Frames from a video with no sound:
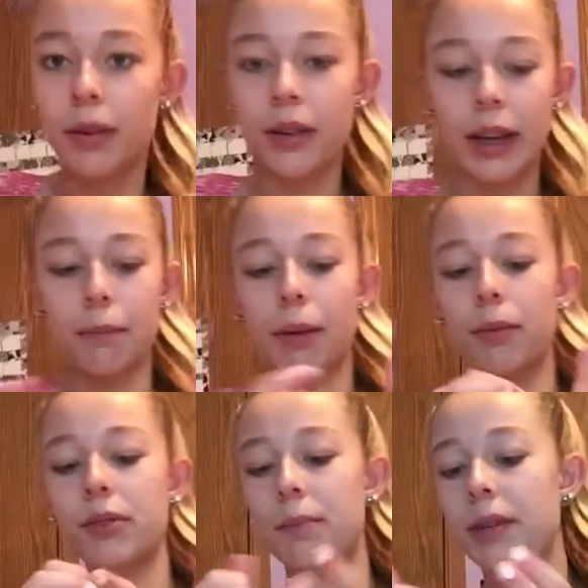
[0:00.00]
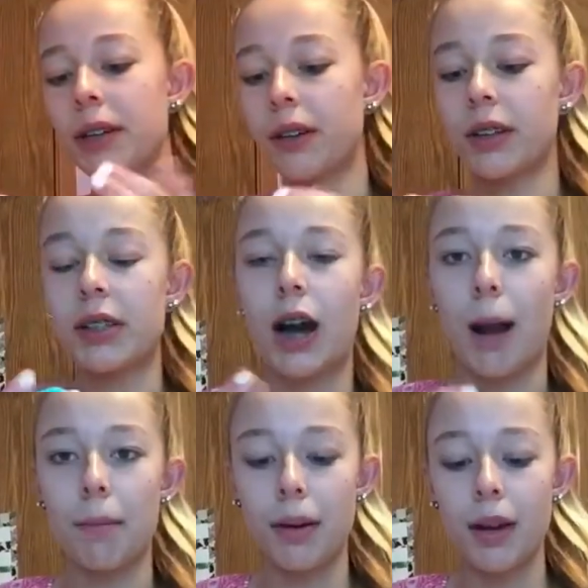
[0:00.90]
Like, bubbles appear on the
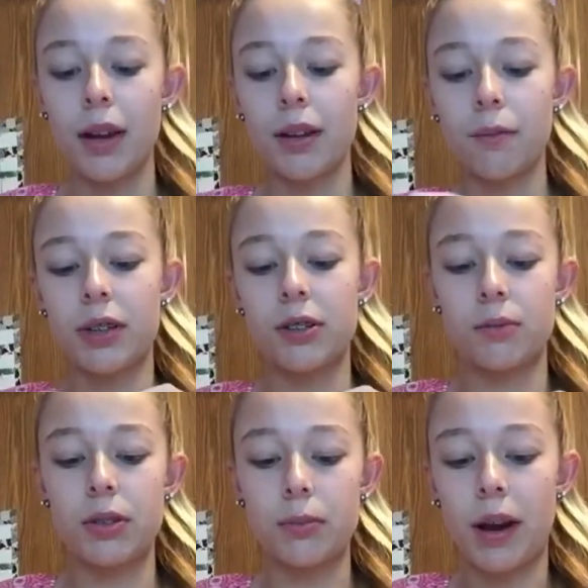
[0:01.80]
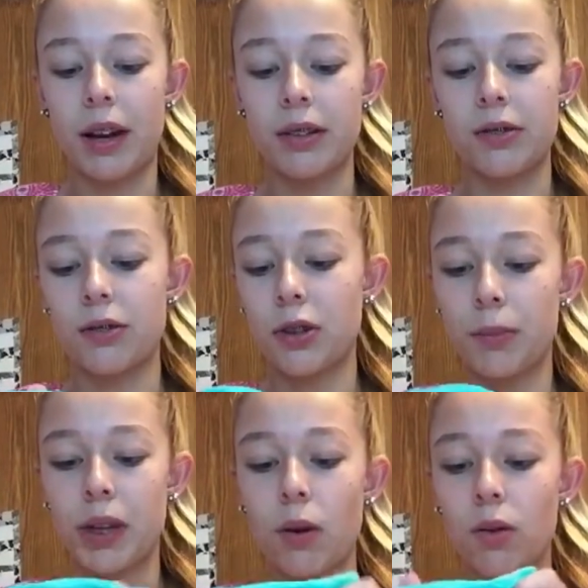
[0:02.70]
top, which is why, because there's so
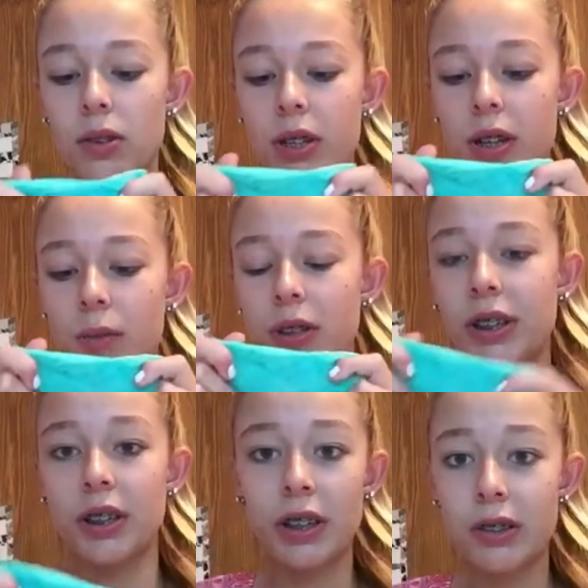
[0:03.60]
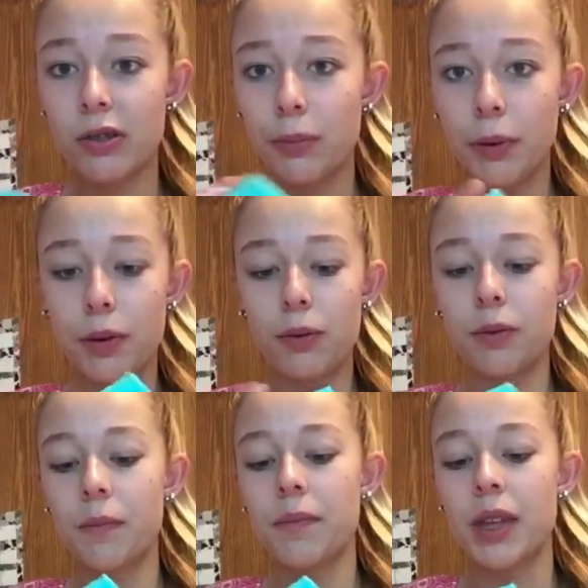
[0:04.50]
many holes in it, which I think is super
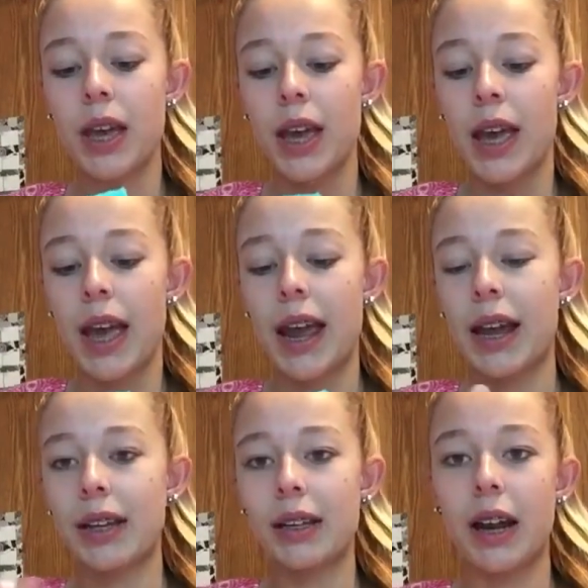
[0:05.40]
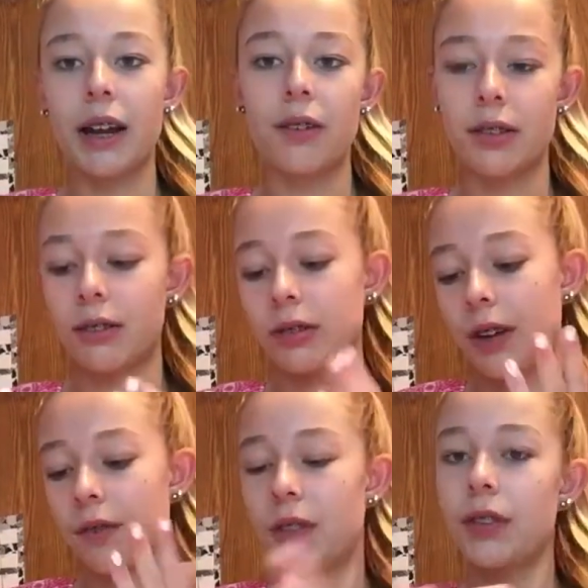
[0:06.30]
cool. And I also
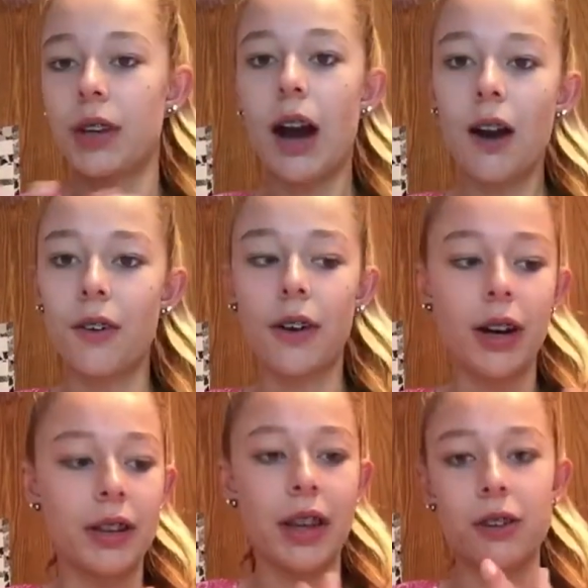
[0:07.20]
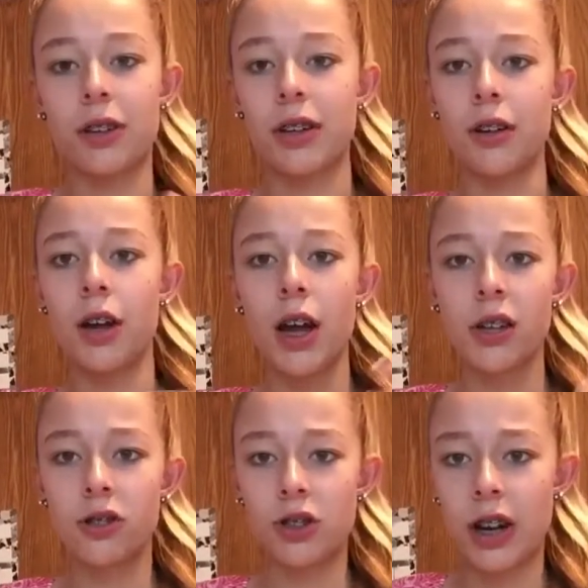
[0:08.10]
love the color and that you can
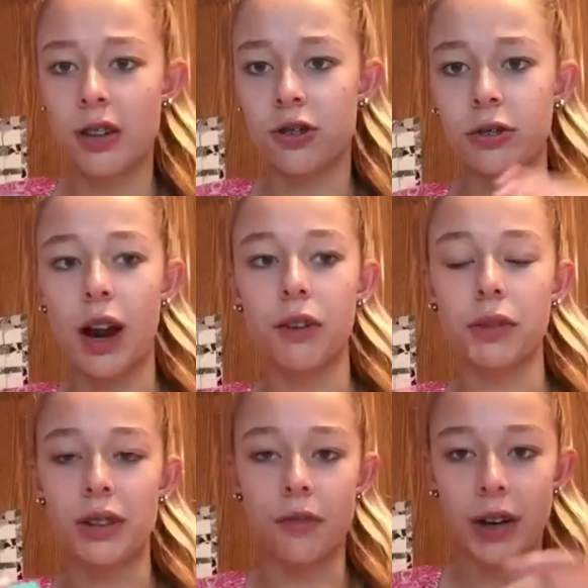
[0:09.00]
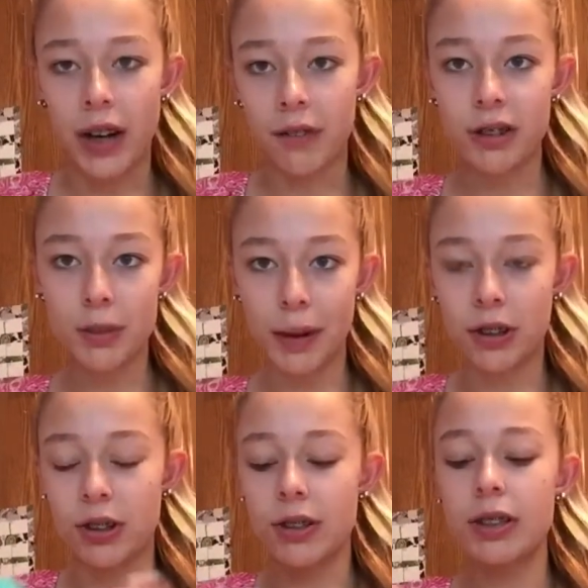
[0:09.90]
change around with different color
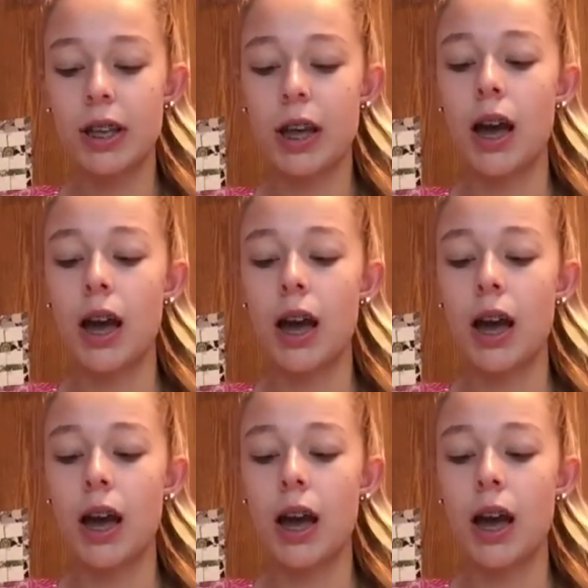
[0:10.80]
sponges.